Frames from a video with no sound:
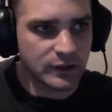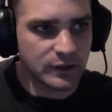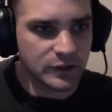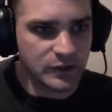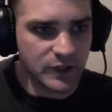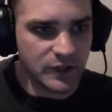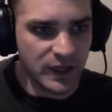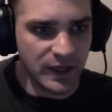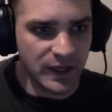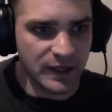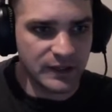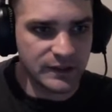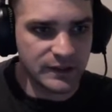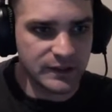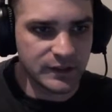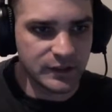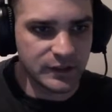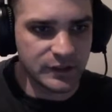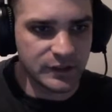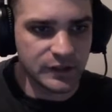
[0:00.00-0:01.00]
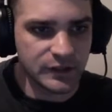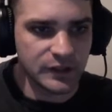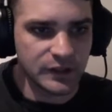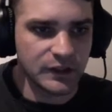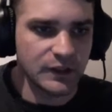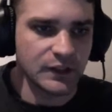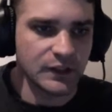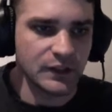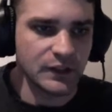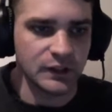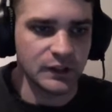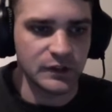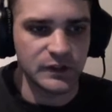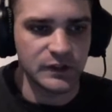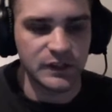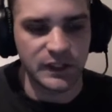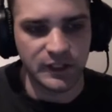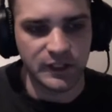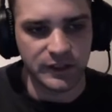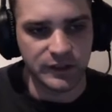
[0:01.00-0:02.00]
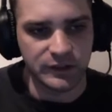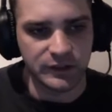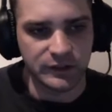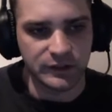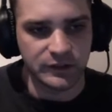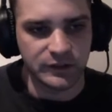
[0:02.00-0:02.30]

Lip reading: to 8, you'll see